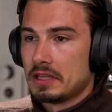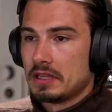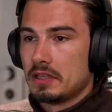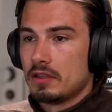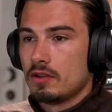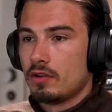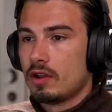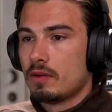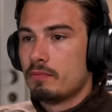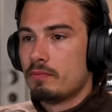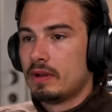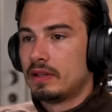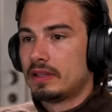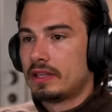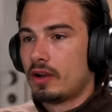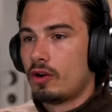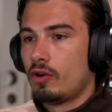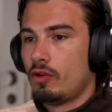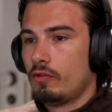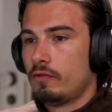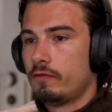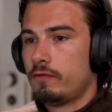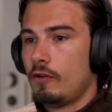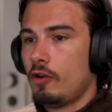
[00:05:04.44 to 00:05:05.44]
And then you can build a
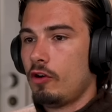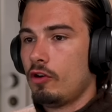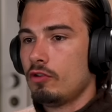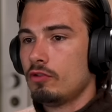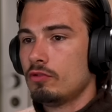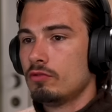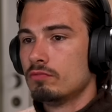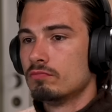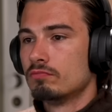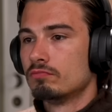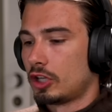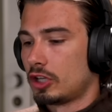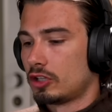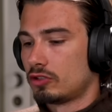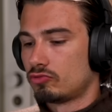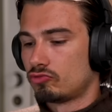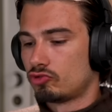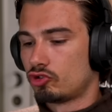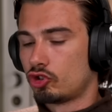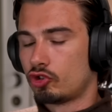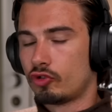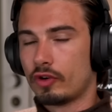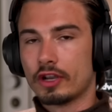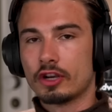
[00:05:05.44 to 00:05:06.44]
whole flow
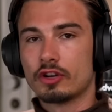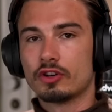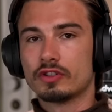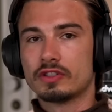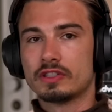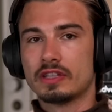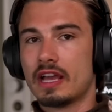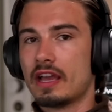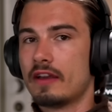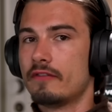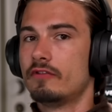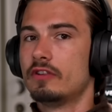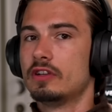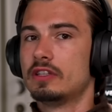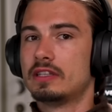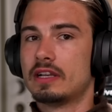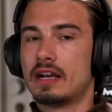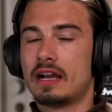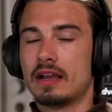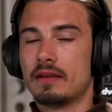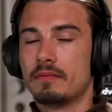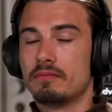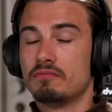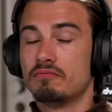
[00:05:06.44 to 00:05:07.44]
that triggers every
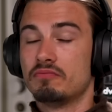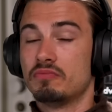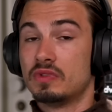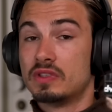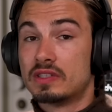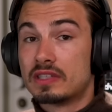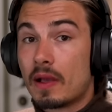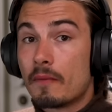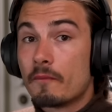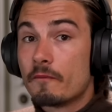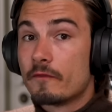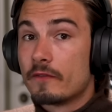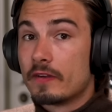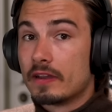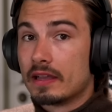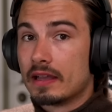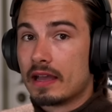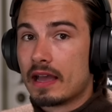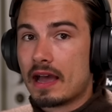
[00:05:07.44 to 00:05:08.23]
time something